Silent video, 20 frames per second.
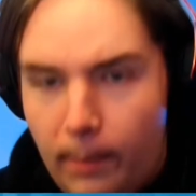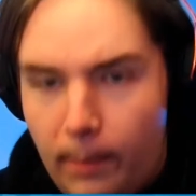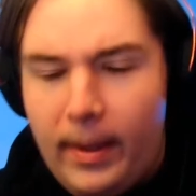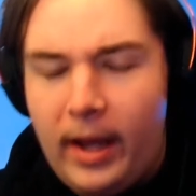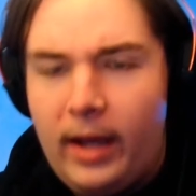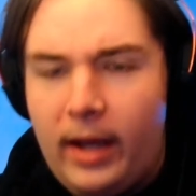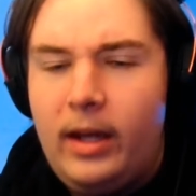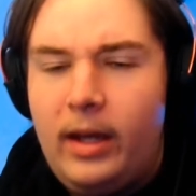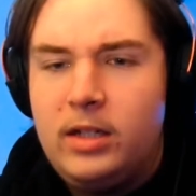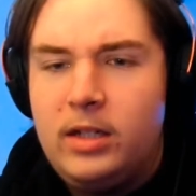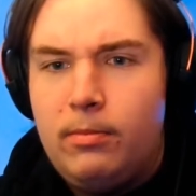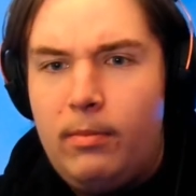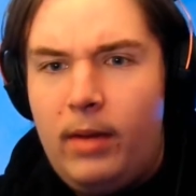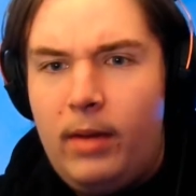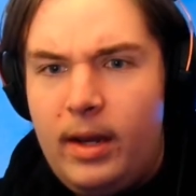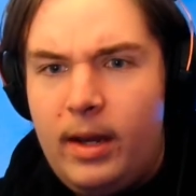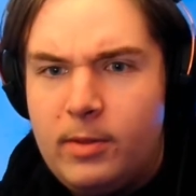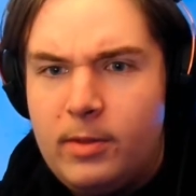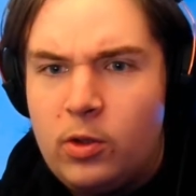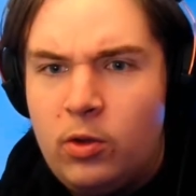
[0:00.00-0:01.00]
back, guys.
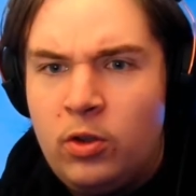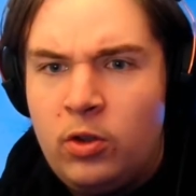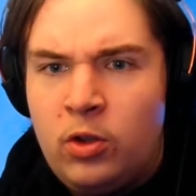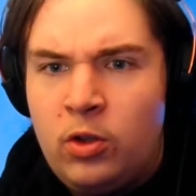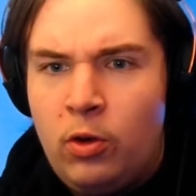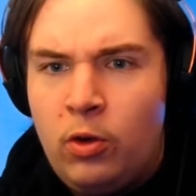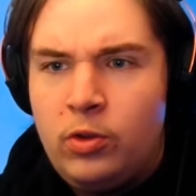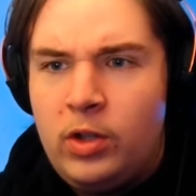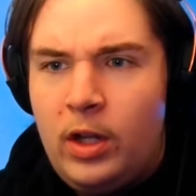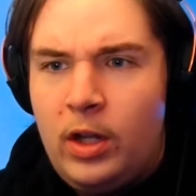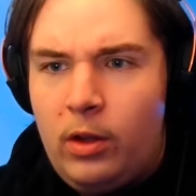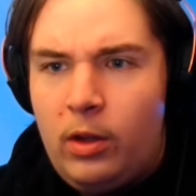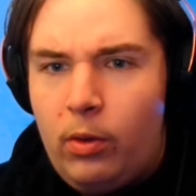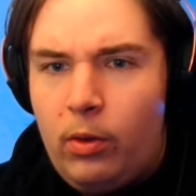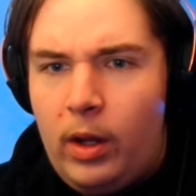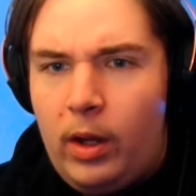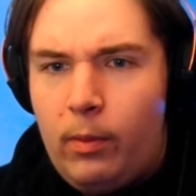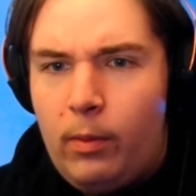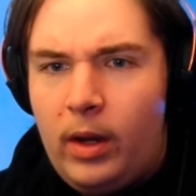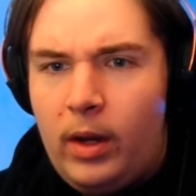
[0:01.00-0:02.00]
My name is Crossroads, and
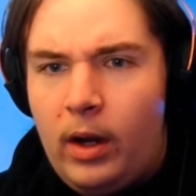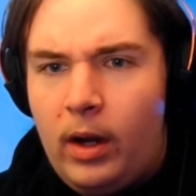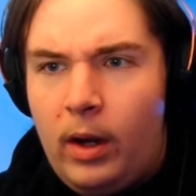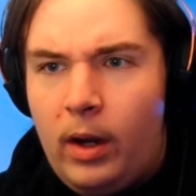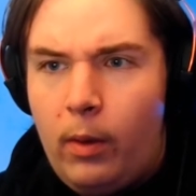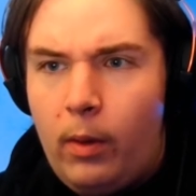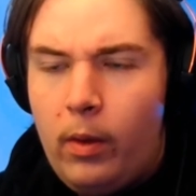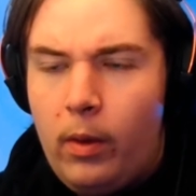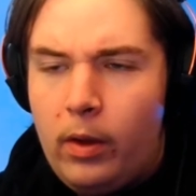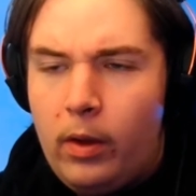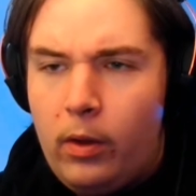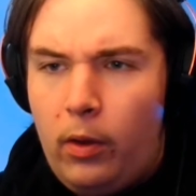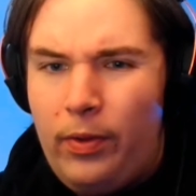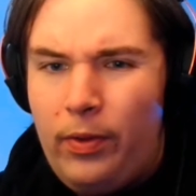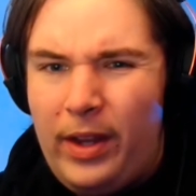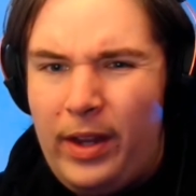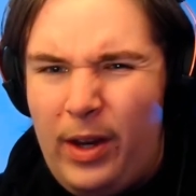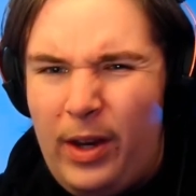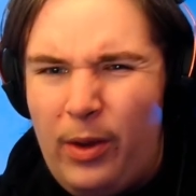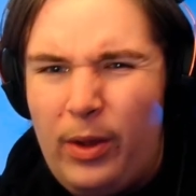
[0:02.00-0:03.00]
today we are
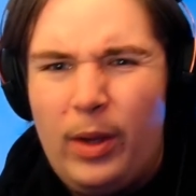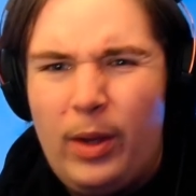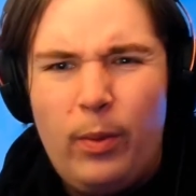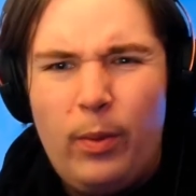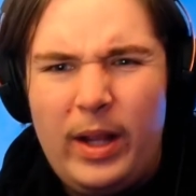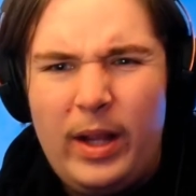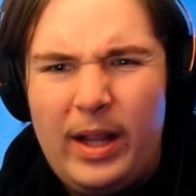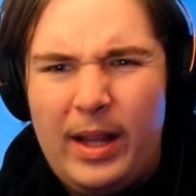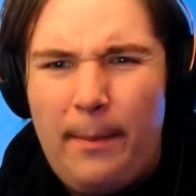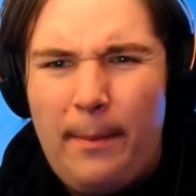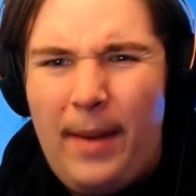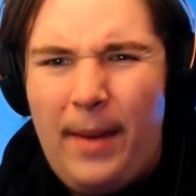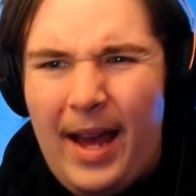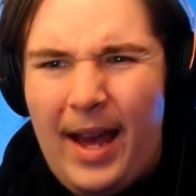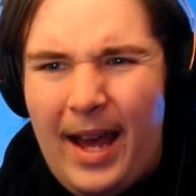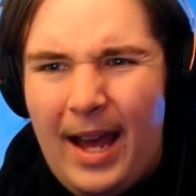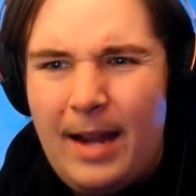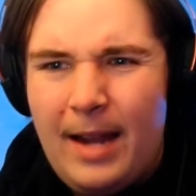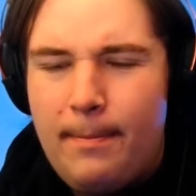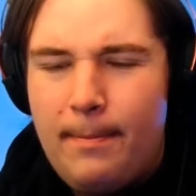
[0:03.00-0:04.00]
continuing with the
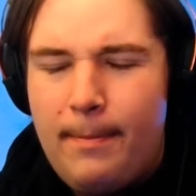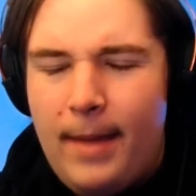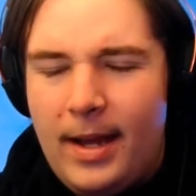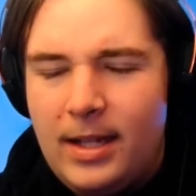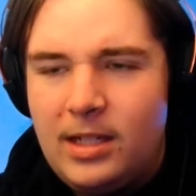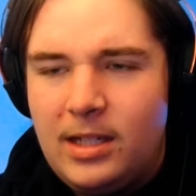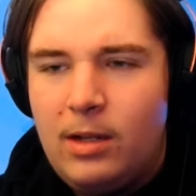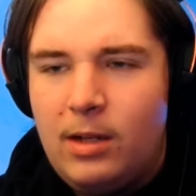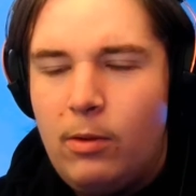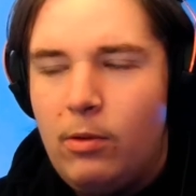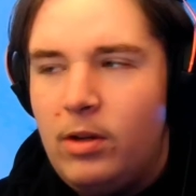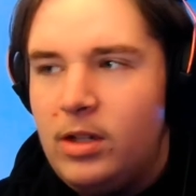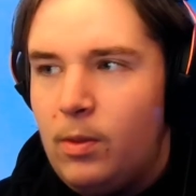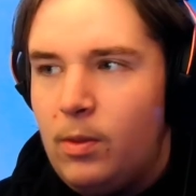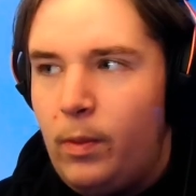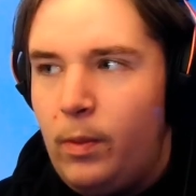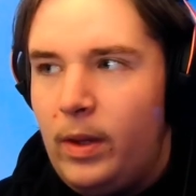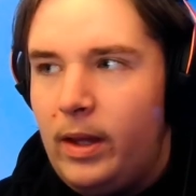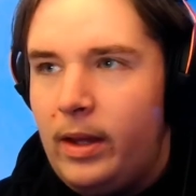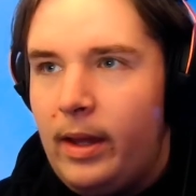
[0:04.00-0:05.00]
Bad Batch series
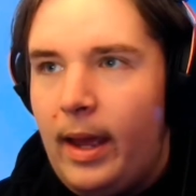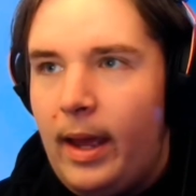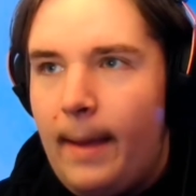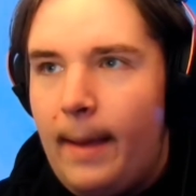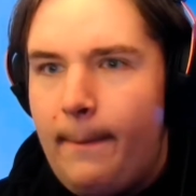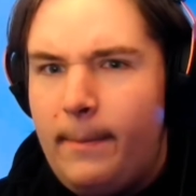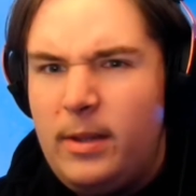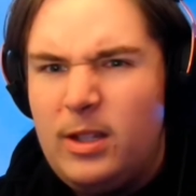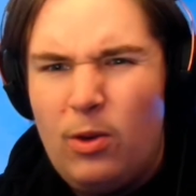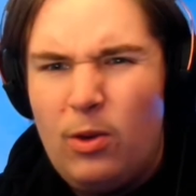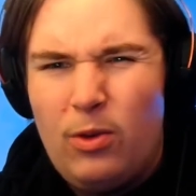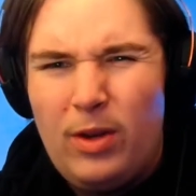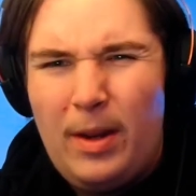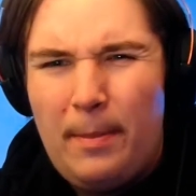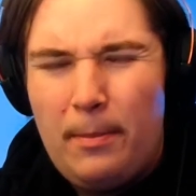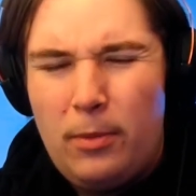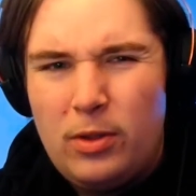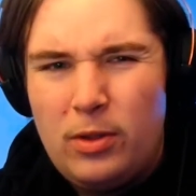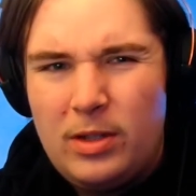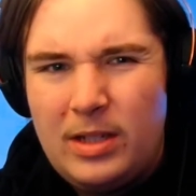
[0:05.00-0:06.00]
with episode
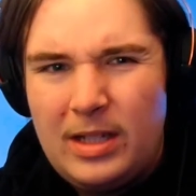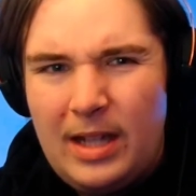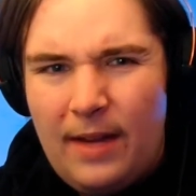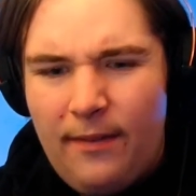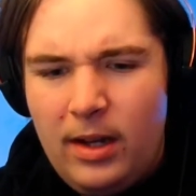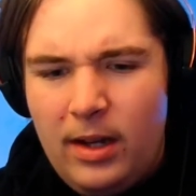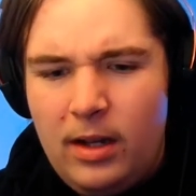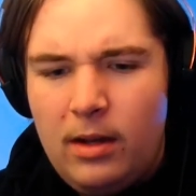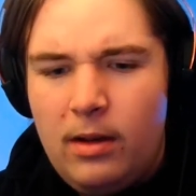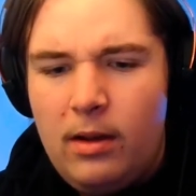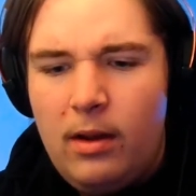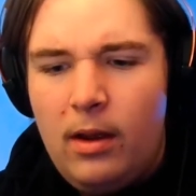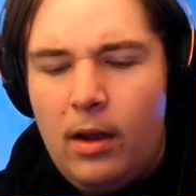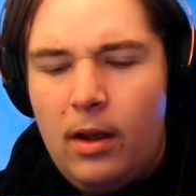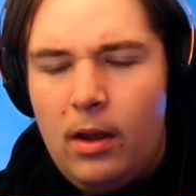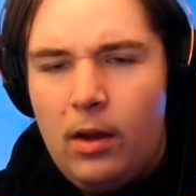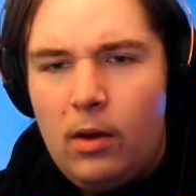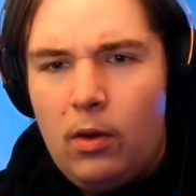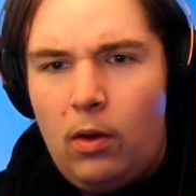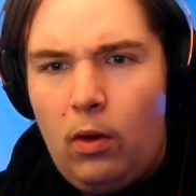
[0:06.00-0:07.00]
number 7
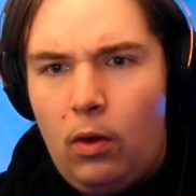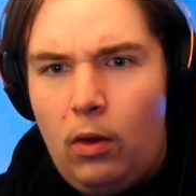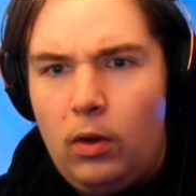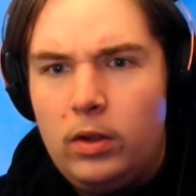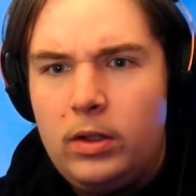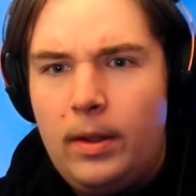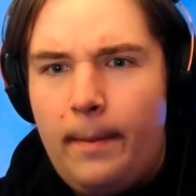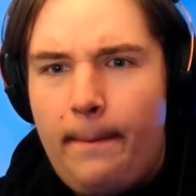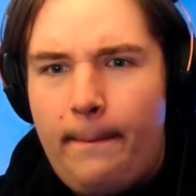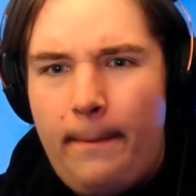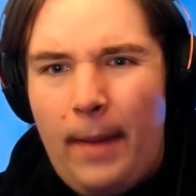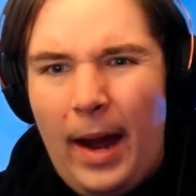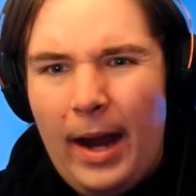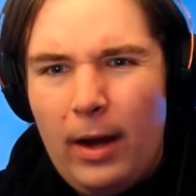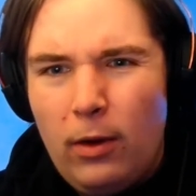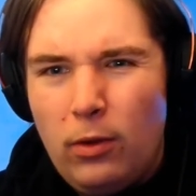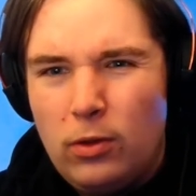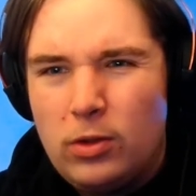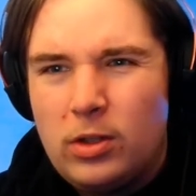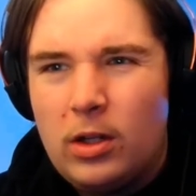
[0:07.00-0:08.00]
called
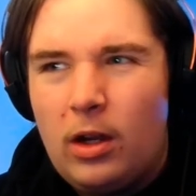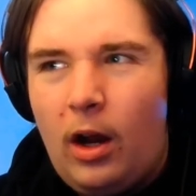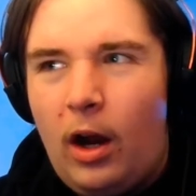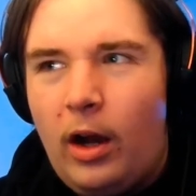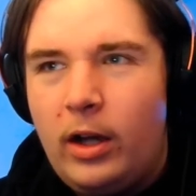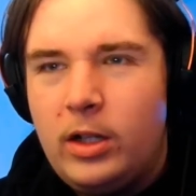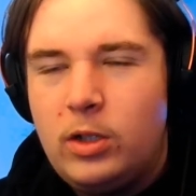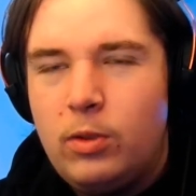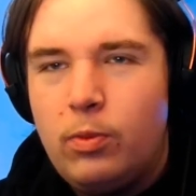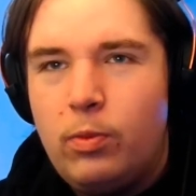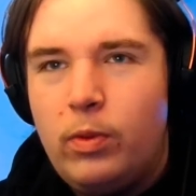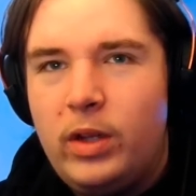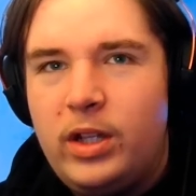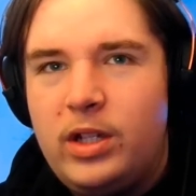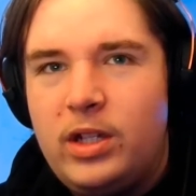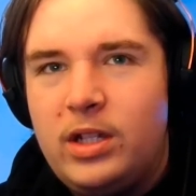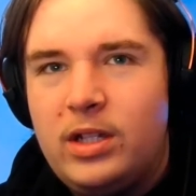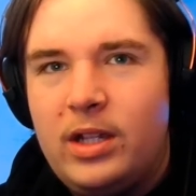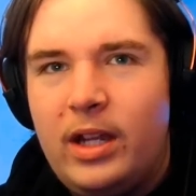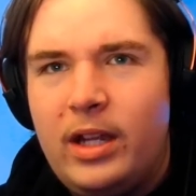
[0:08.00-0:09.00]
Battle Scars,
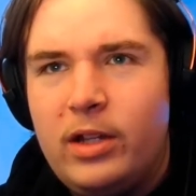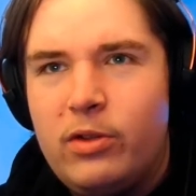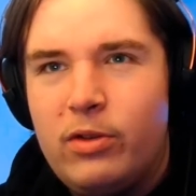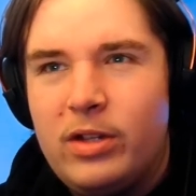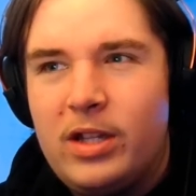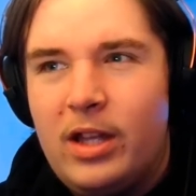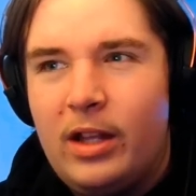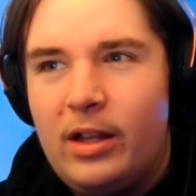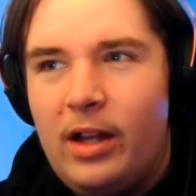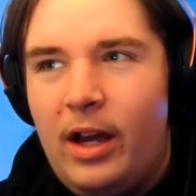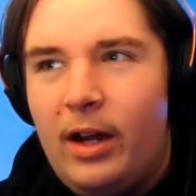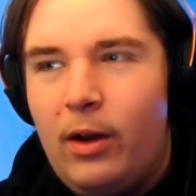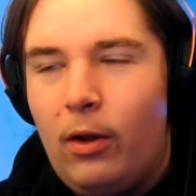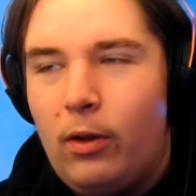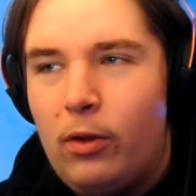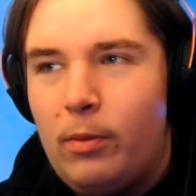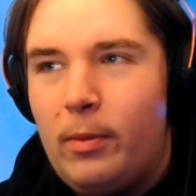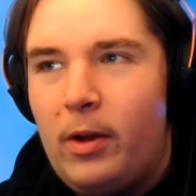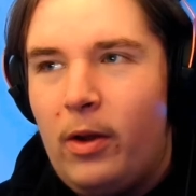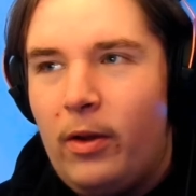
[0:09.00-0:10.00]
which is interesting
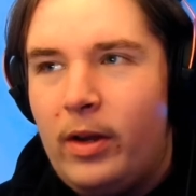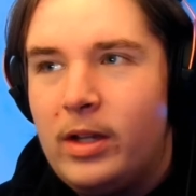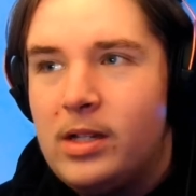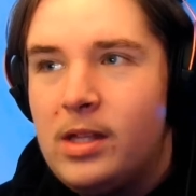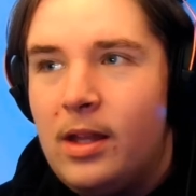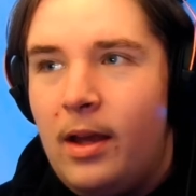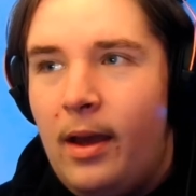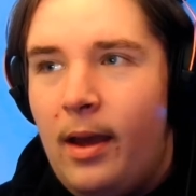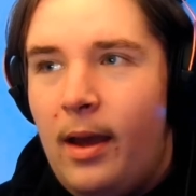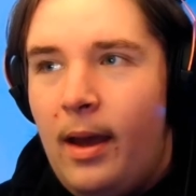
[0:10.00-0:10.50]
title, to be honest.